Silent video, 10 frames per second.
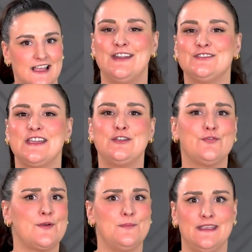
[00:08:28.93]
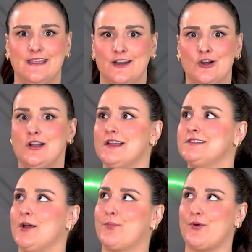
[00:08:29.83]
It'll take you from beginner
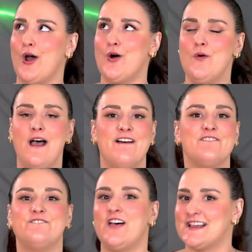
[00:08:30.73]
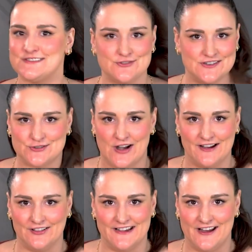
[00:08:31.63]
to pro faster than
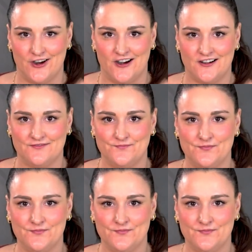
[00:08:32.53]
trial and error.